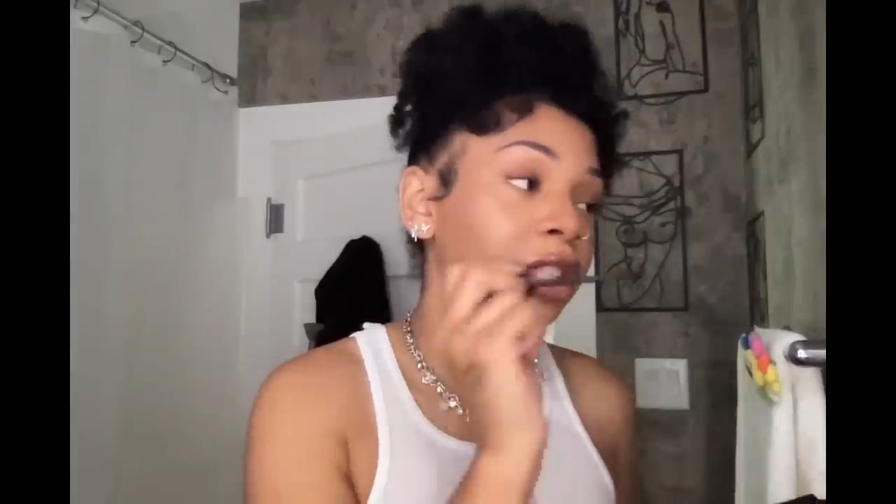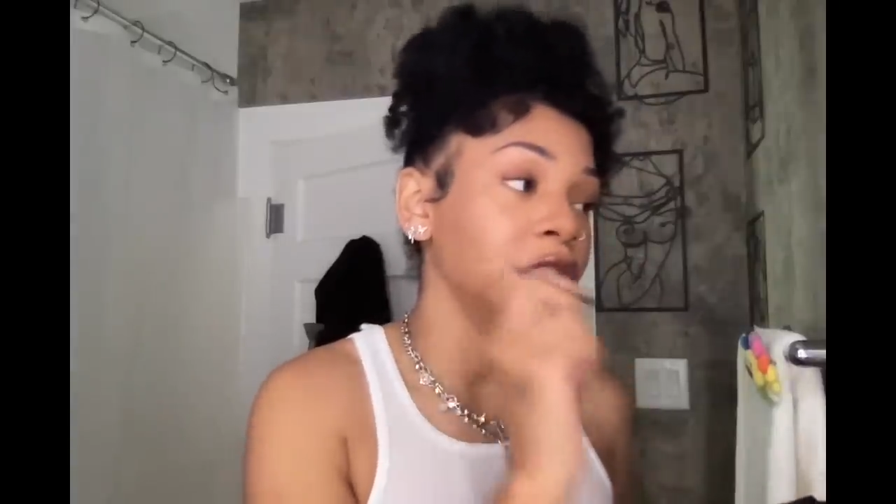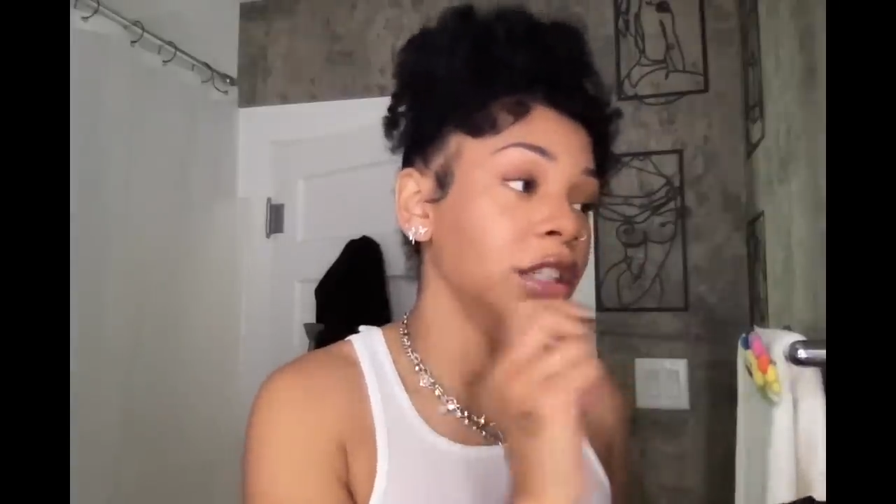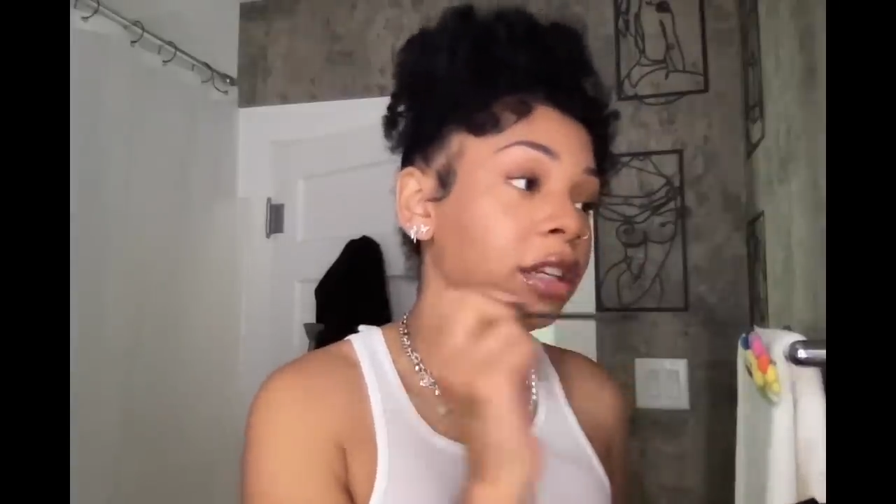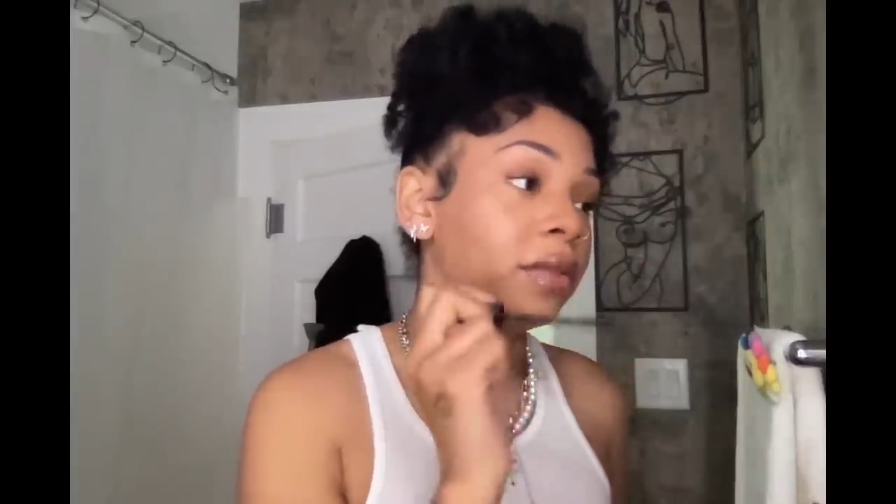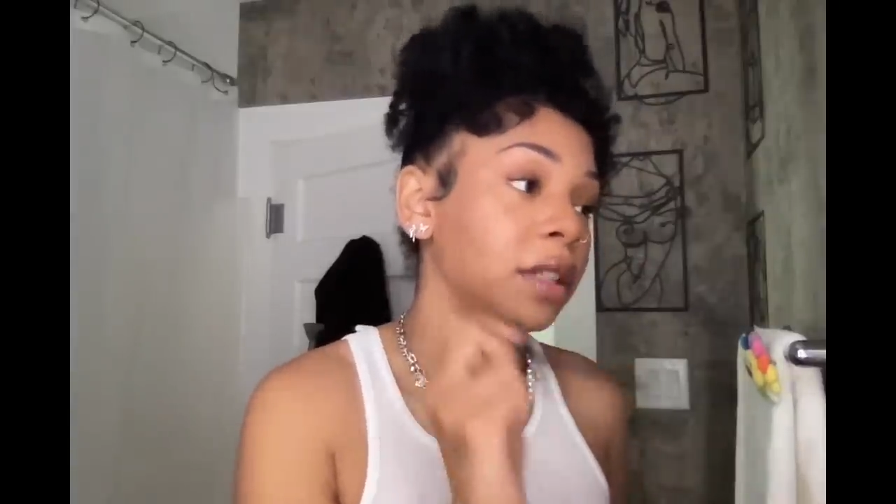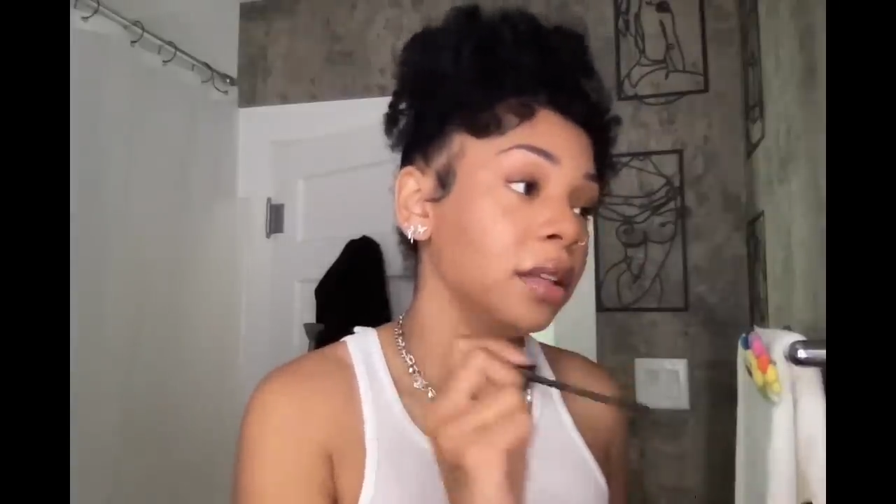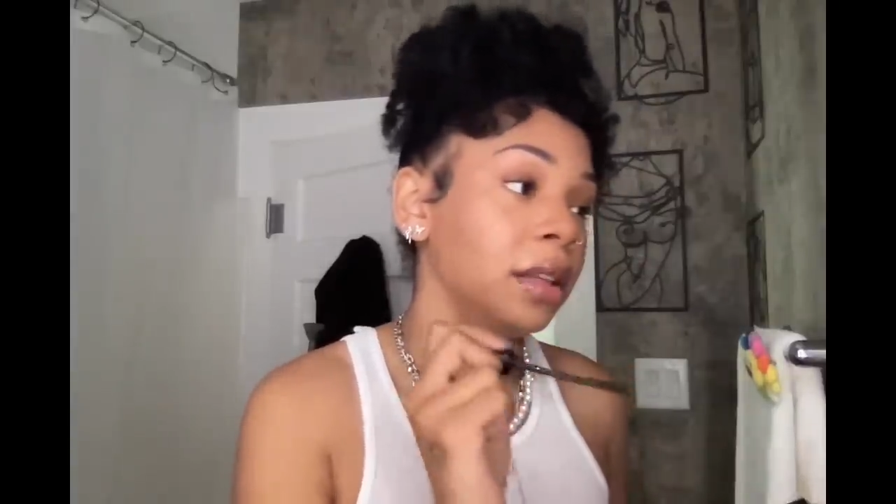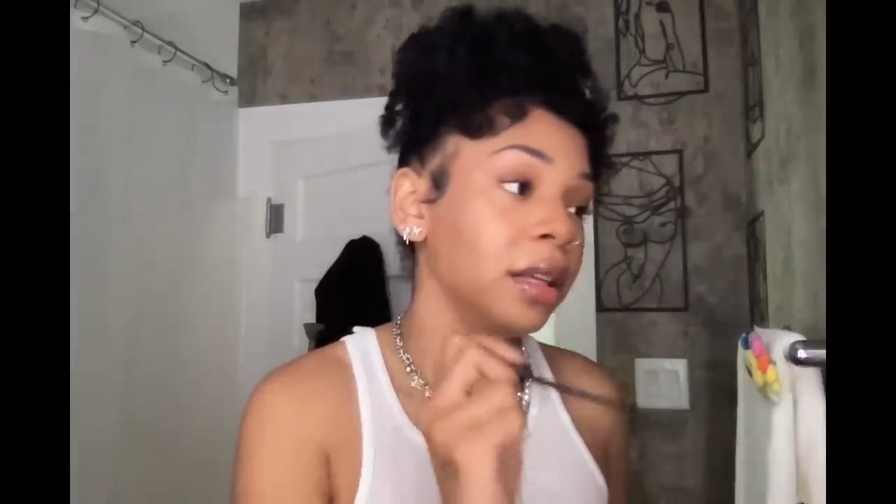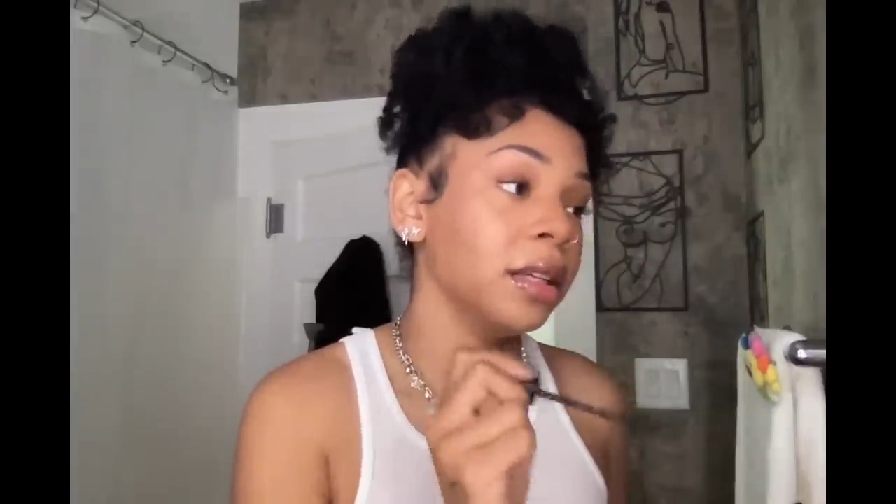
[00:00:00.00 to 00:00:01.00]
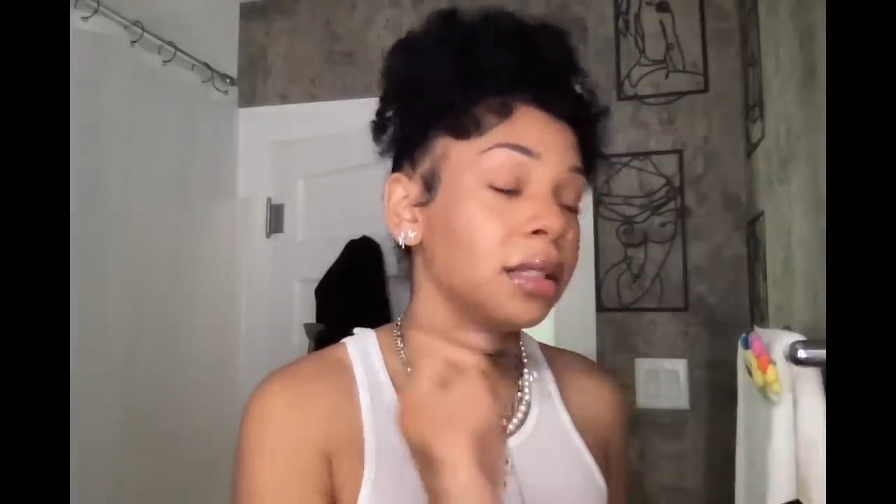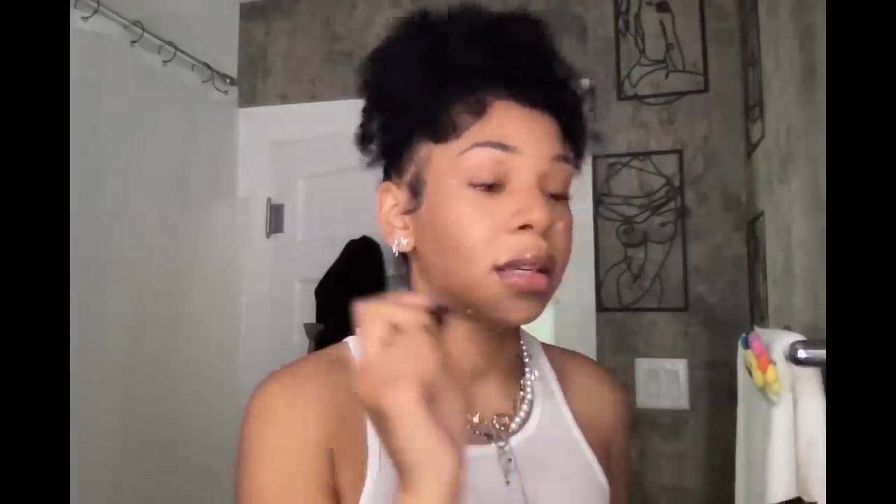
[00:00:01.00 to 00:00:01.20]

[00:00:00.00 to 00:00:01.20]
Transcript: shouldn't have did this.